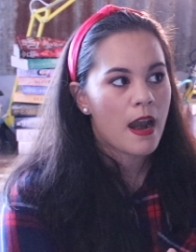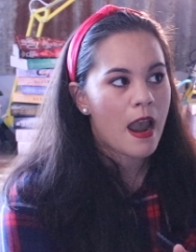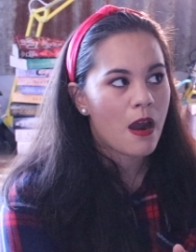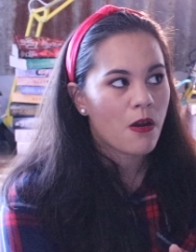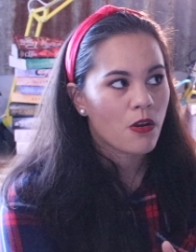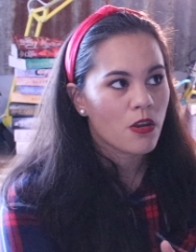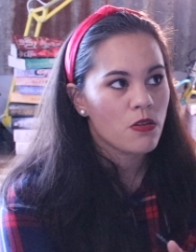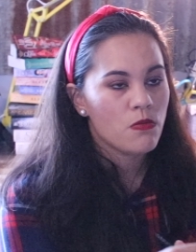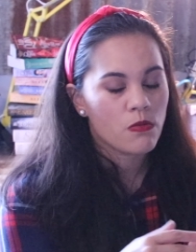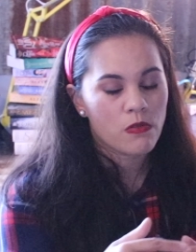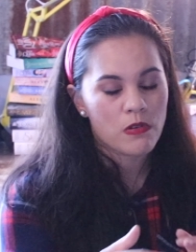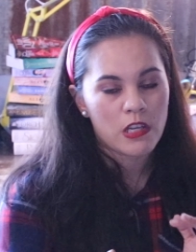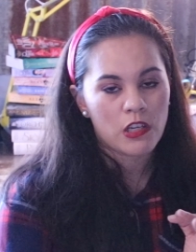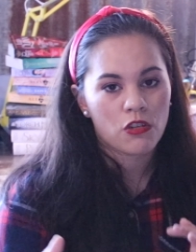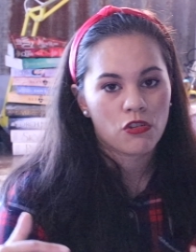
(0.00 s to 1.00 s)
how are you
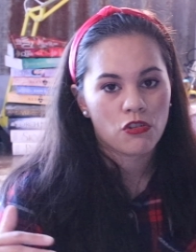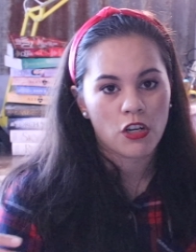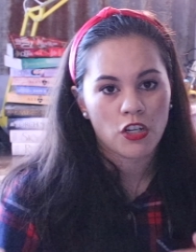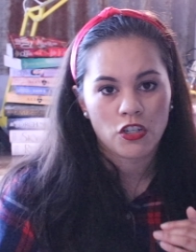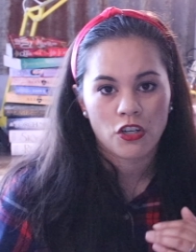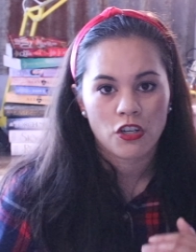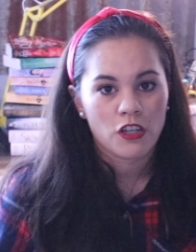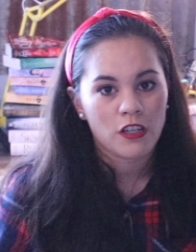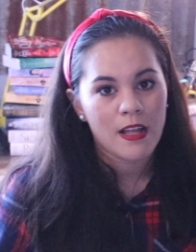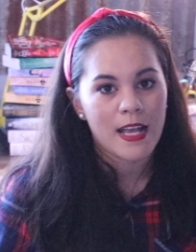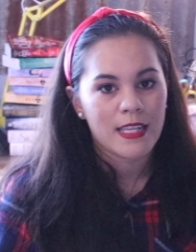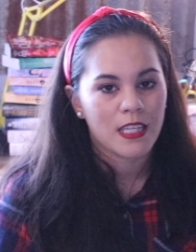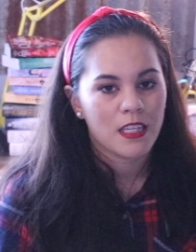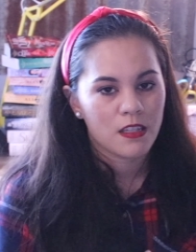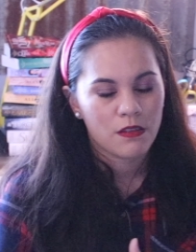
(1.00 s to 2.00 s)
going to structure your
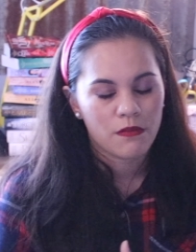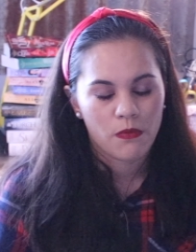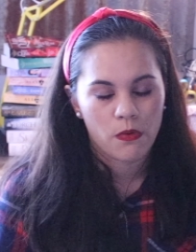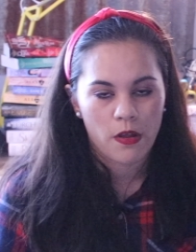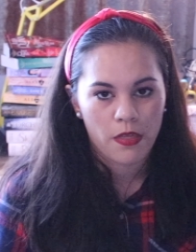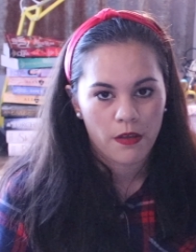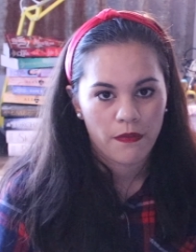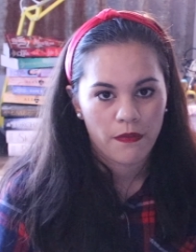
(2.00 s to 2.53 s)
classes for the